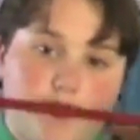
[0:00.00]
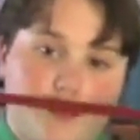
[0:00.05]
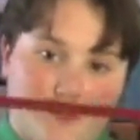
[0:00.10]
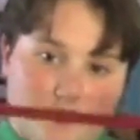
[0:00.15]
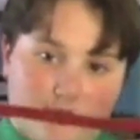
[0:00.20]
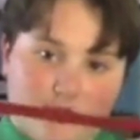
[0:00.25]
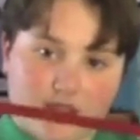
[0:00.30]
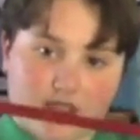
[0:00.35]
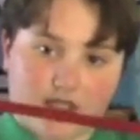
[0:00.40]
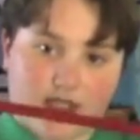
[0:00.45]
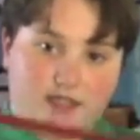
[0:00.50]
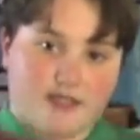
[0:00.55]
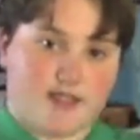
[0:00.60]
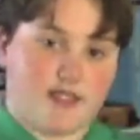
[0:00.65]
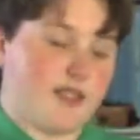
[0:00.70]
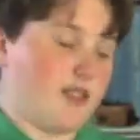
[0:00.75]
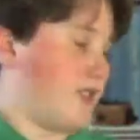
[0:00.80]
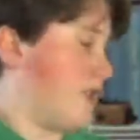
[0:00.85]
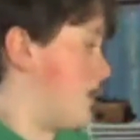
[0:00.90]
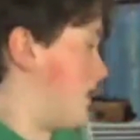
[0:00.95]
that looks like
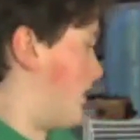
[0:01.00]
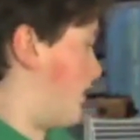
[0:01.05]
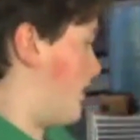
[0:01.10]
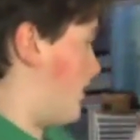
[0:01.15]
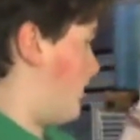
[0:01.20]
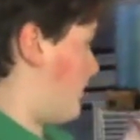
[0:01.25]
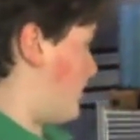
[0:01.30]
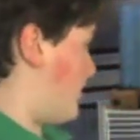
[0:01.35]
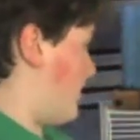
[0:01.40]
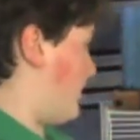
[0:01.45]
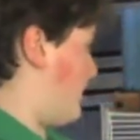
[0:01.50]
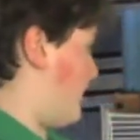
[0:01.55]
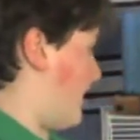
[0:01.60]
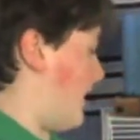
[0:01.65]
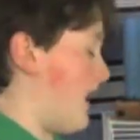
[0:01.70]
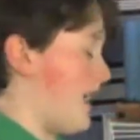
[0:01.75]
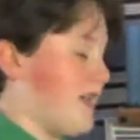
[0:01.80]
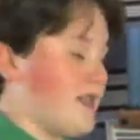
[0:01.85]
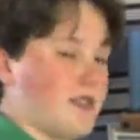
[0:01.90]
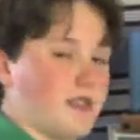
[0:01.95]
this to
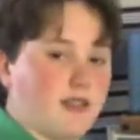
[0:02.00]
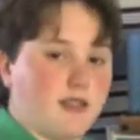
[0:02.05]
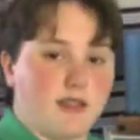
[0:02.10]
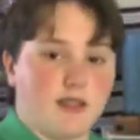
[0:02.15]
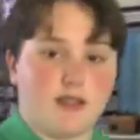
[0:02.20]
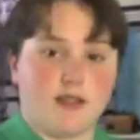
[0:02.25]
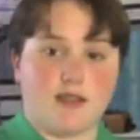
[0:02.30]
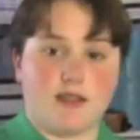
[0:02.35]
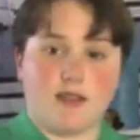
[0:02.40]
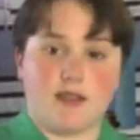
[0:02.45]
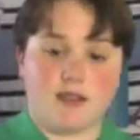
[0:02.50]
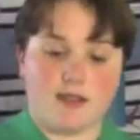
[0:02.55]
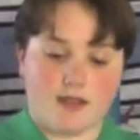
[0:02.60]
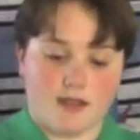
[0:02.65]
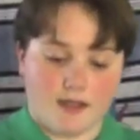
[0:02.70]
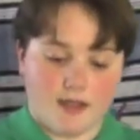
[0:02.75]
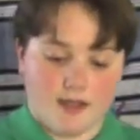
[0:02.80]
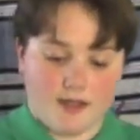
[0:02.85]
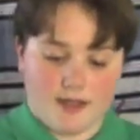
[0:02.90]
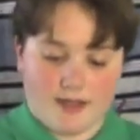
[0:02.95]
that
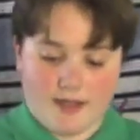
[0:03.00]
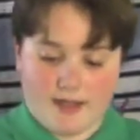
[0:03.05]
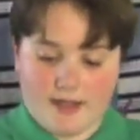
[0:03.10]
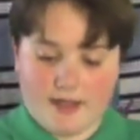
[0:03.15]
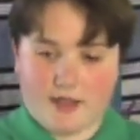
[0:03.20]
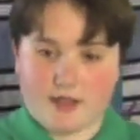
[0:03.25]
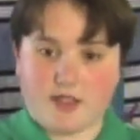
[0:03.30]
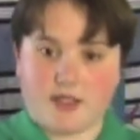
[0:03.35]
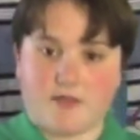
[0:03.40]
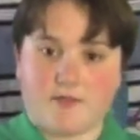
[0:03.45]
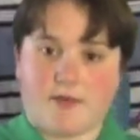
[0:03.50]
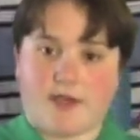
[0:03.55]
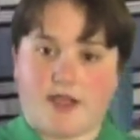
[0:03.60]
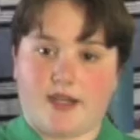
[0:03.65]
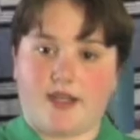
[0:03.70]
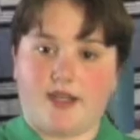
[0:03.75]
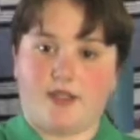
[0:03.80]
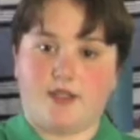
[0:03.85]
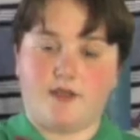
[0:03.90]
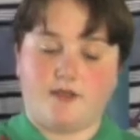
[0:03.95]
is
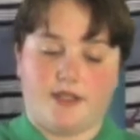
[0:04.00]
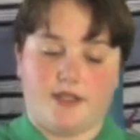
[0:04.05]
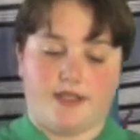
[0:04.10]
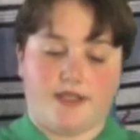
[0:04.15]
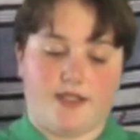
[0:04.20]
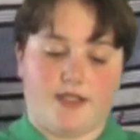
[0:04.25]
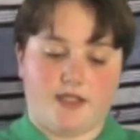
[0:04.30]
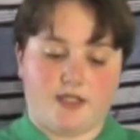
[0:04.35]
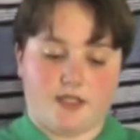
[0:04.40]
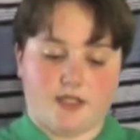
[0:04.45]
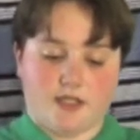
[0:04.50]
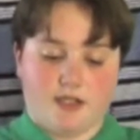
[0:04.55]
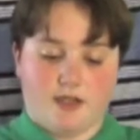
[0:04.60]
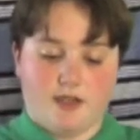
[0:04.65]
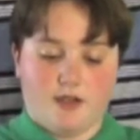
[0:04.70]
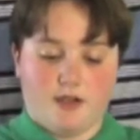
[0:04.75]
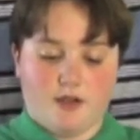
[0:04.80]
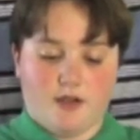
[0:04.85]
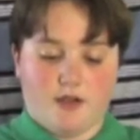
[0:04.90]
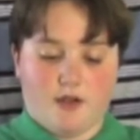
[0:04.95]
by doing this.
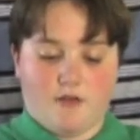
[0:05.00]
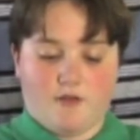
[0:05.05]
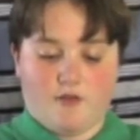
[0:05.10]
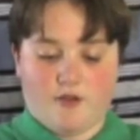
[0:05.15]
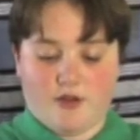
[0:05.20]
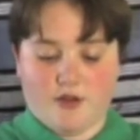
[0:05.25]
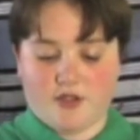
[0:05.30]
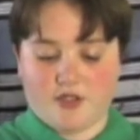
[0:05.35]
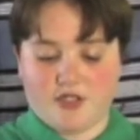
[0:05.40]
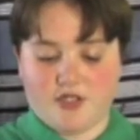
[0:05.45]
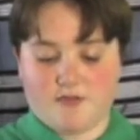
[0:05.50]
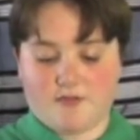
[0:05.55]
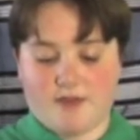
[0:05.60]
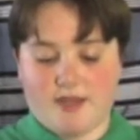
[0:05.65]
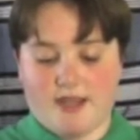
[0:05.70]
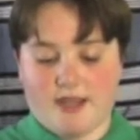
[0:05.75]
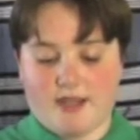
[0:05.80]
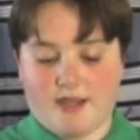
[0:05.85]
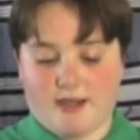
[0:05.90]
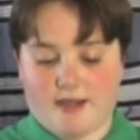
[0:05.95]
First,
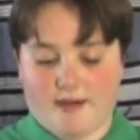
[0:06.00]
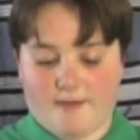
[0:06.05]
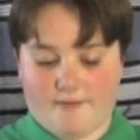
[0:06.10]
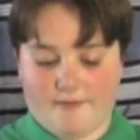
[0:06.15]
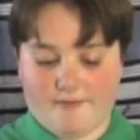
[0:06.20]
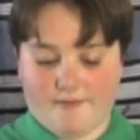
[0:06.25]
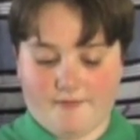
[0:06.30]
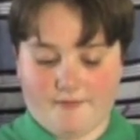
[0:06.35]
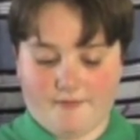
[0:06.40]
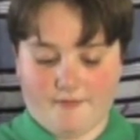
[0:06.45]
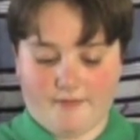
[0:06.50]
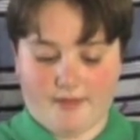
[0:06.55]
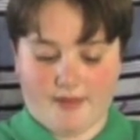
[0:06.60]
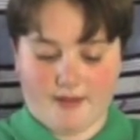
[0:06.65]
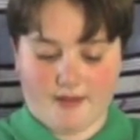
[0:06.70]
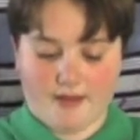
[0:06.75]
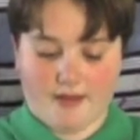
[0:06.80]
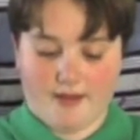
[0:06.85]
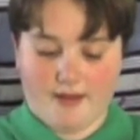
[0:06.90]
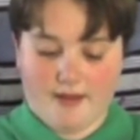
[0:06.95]
make
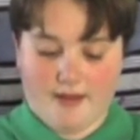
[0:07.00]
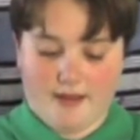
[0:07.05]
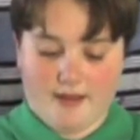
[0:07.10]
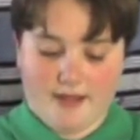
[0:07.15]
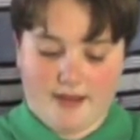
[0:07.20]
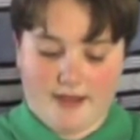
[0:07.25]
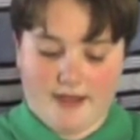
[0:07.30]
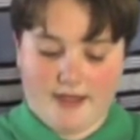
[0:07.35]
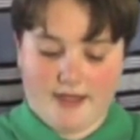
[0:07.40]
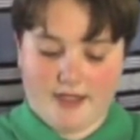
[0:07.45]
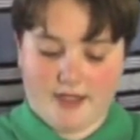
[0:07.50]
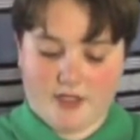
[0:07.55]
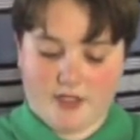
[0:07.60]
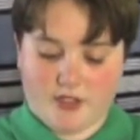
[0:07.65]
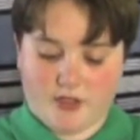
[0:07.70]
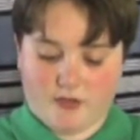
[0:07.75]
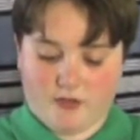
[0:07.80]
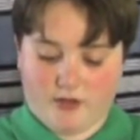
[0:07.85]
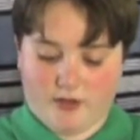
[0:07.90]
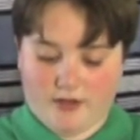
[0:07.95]
any
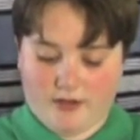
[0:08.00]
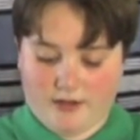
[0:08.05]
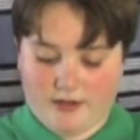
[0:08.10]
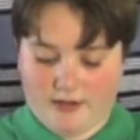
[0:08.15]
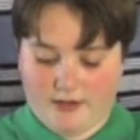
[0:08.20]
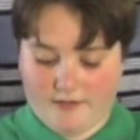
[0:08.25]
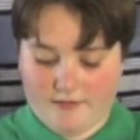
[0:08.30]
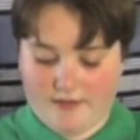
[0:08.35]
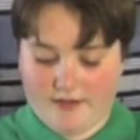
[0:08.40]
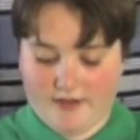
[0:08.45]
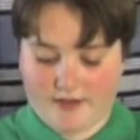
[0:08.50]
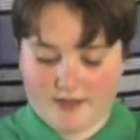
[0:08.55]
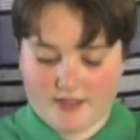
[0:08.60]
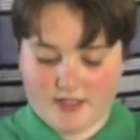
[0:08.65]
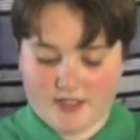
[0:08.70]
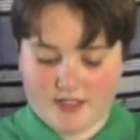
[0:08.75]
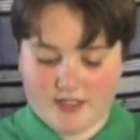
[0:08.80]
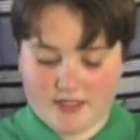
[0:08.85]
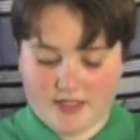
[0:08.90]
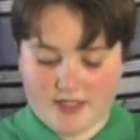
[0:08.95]
sort of
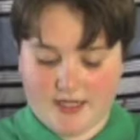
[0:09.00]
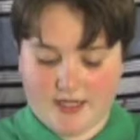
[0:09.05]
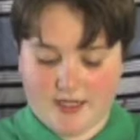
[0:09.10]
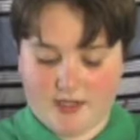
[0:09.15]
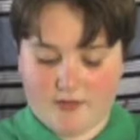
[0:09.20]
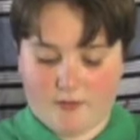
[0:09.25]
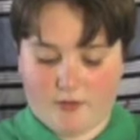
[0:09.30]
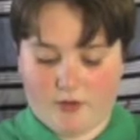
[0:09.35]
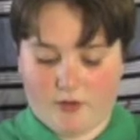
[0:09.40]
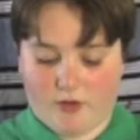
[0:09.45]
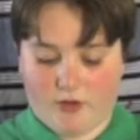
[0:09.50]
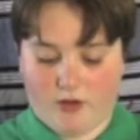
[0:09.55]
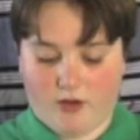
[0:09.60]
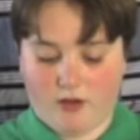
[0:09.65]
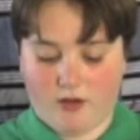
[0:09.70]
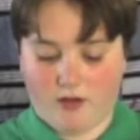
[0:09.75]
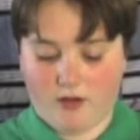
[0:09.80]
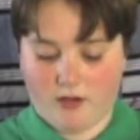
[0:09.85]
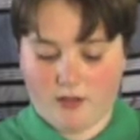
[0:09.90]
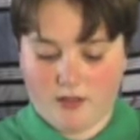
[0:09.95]
extendable
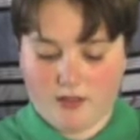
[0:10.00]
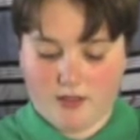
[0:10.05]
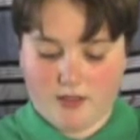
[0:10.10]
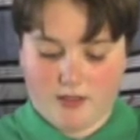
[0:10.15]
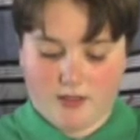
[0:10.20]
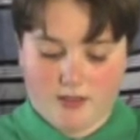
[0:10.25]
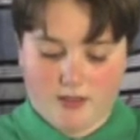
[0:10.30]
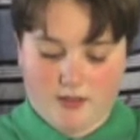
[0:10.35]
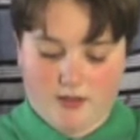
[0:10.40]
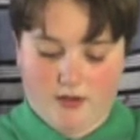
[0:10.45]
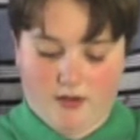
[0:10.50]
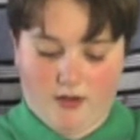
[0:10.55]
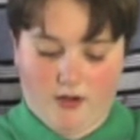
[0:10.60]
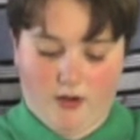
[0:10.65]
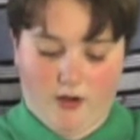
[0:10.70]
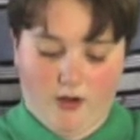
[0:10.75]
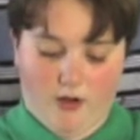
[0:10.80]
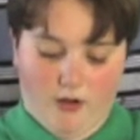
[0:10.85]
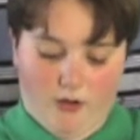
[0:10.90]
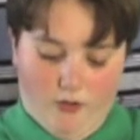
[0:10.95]

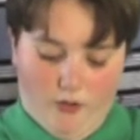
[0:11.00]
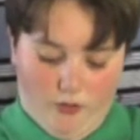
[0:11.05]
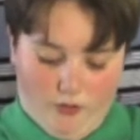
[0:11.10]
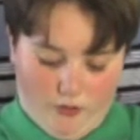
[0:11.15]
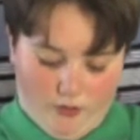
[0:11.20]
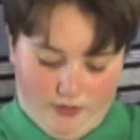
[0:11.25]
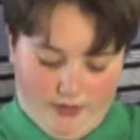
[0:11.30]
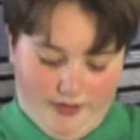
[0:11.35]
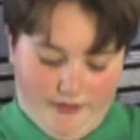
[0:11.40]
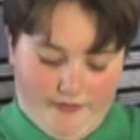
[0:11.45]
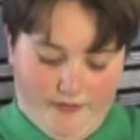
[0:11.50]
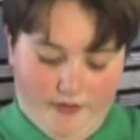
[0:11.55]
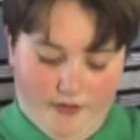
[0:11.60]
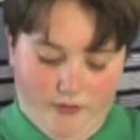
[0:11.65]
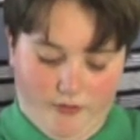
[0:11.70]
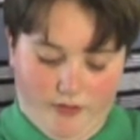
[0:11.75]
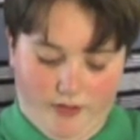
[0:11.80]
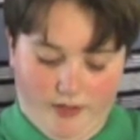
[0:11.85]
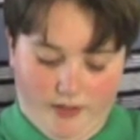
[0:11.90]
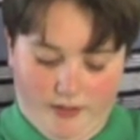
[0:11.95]
hole, if
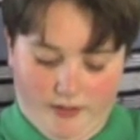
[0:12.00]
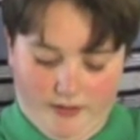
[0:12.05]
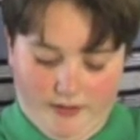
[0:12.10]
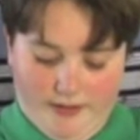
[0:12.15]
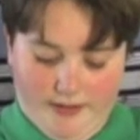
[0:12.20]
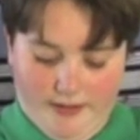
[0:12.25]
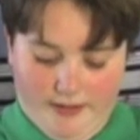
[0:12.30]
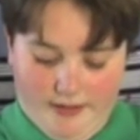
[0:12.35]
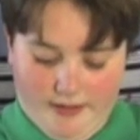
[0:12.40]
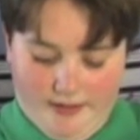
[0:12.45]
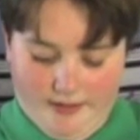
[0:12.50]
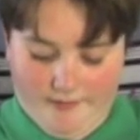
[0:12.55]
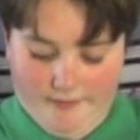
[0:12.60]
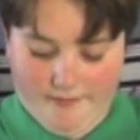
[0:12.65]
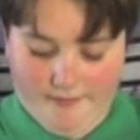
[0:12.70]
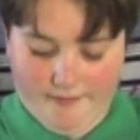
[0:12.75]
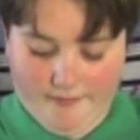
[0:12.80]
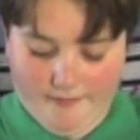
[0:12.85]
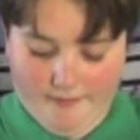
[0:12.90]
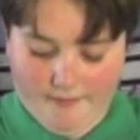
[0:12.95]
you will,
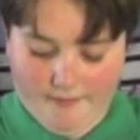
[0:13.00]
in